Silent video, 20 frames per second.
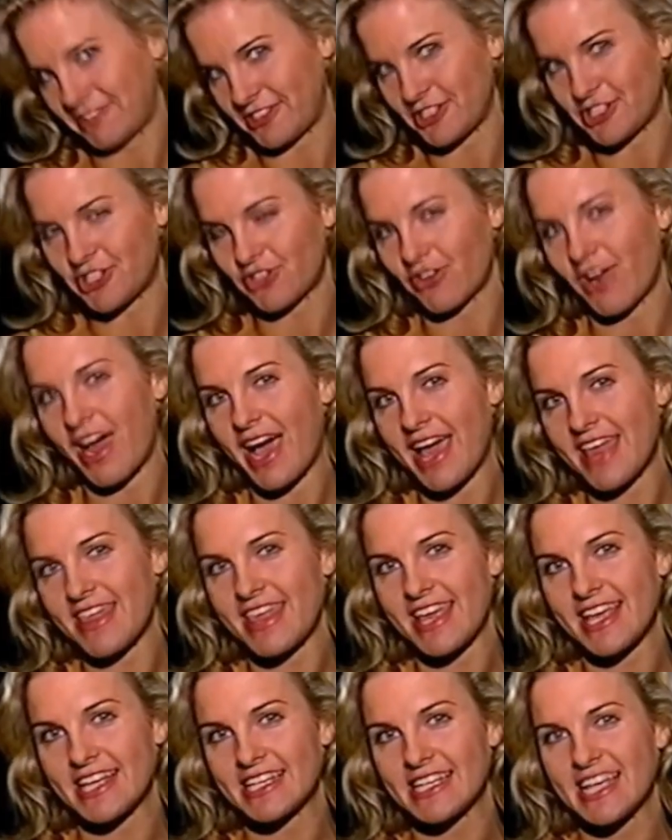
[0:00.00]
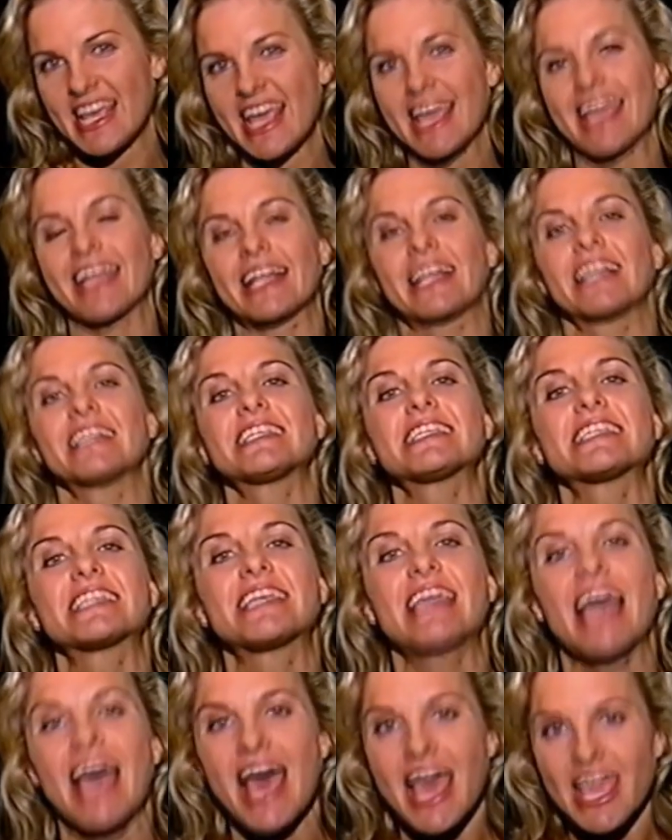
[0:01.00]
to try this it'll
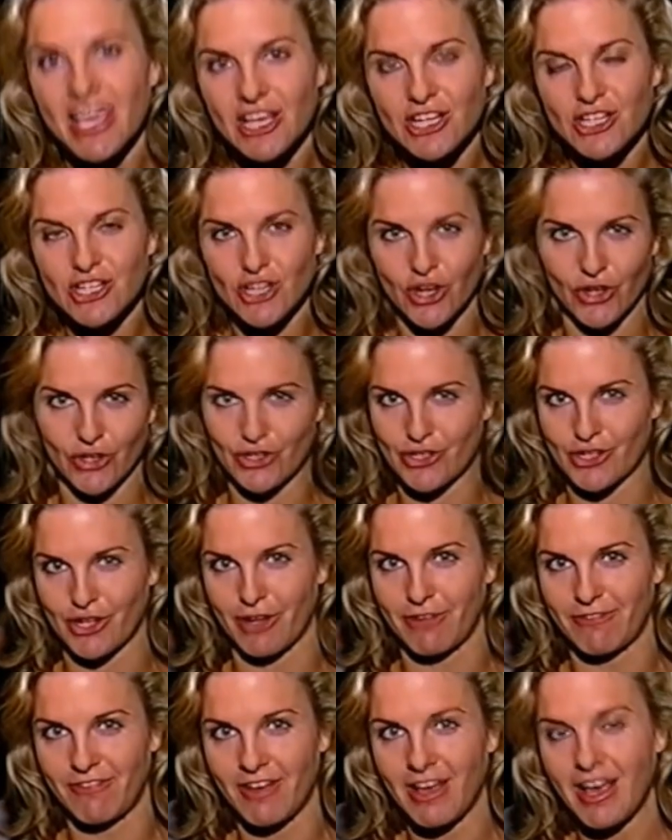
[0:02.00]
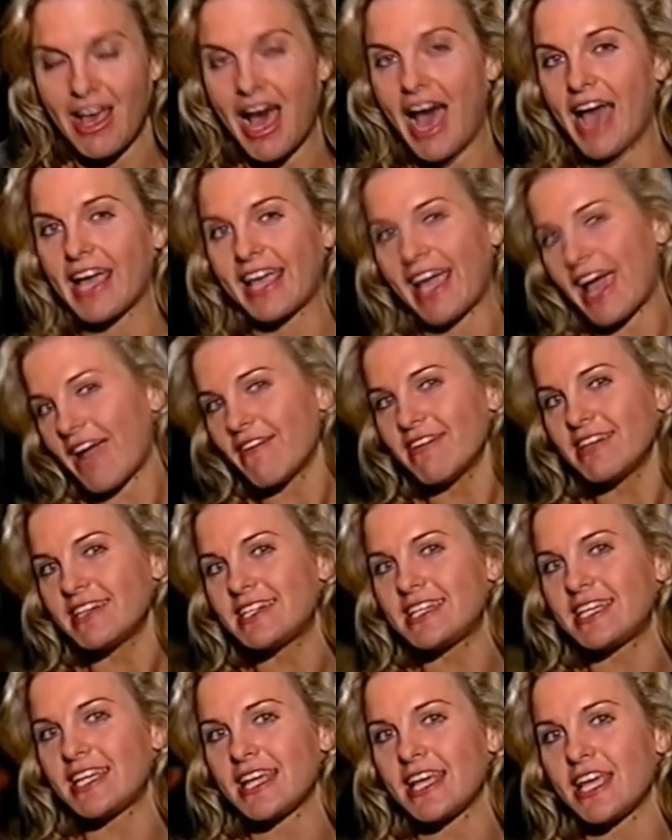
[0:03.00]
scare your socks off. I
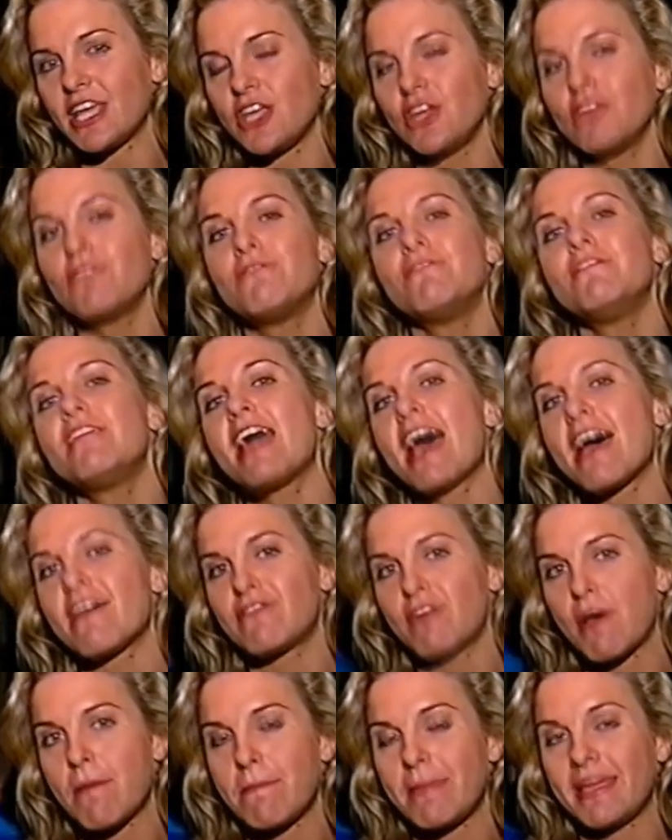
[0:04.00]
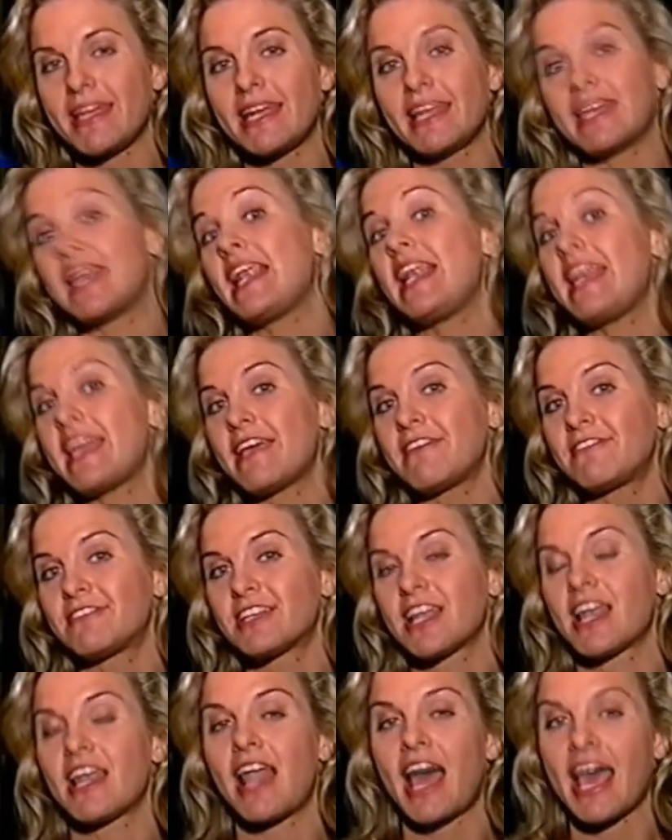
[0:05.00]
guarantee you've never been in a
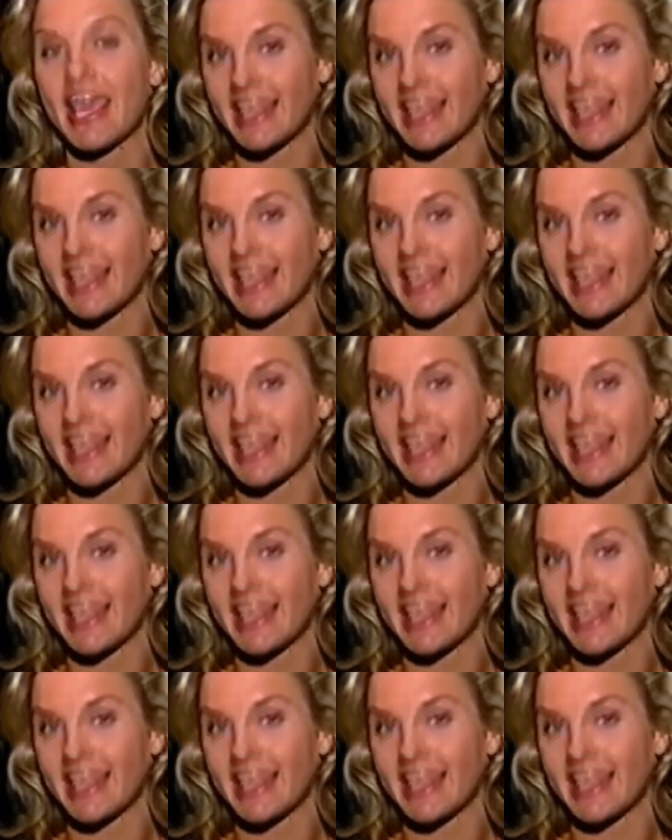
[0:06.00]
lift like